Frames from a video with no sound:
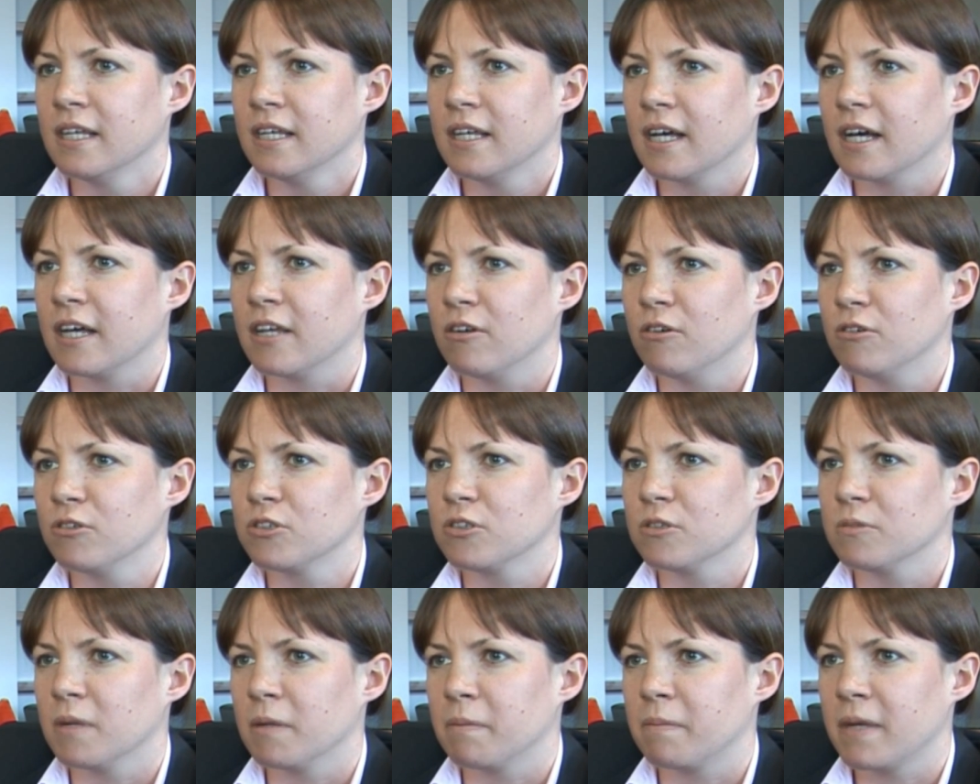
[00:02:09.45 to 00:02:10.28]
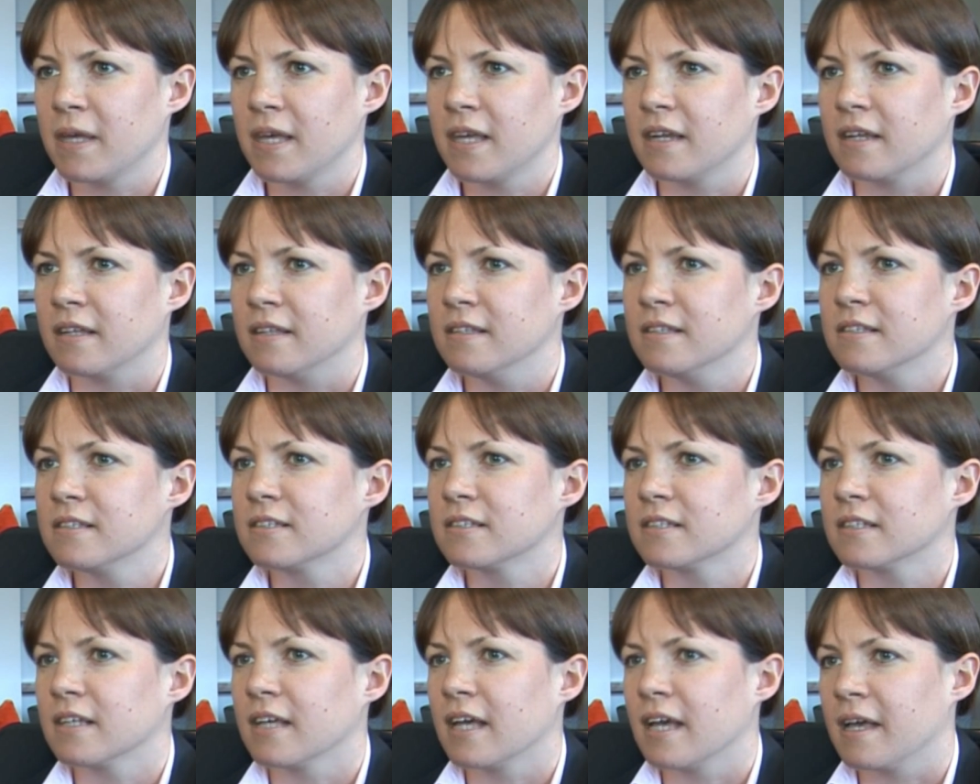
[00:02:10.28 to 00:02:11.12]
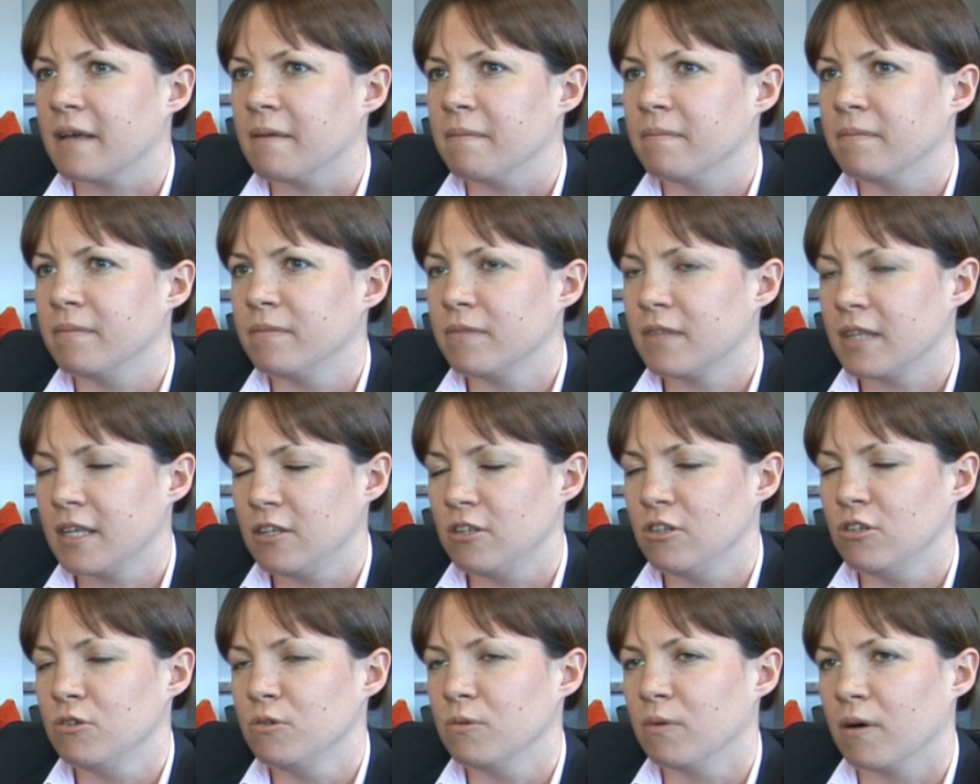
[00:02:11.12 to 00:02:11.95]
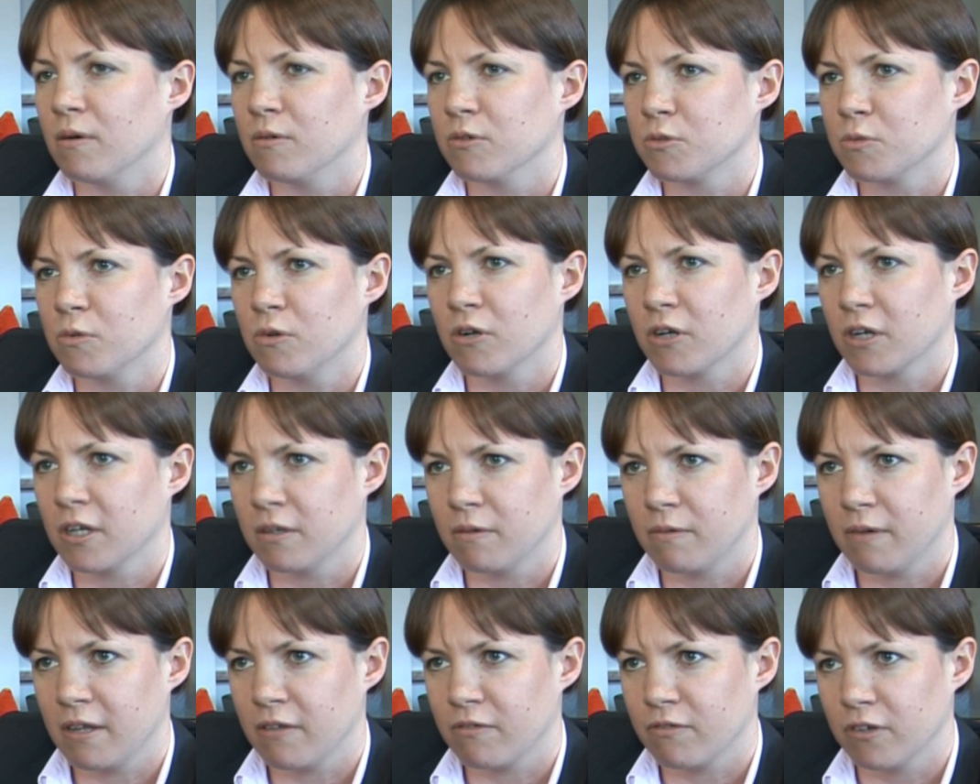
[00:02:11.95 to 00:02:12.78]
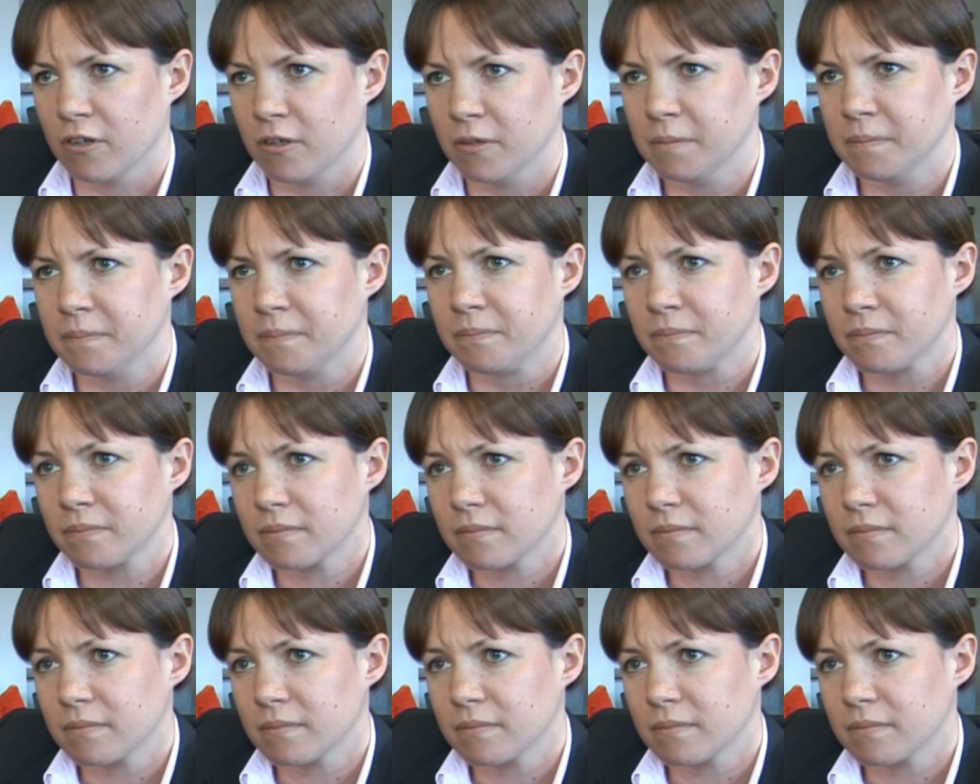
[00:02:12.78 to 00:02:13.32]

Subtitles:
And also my parents, they knew what I was walking away from,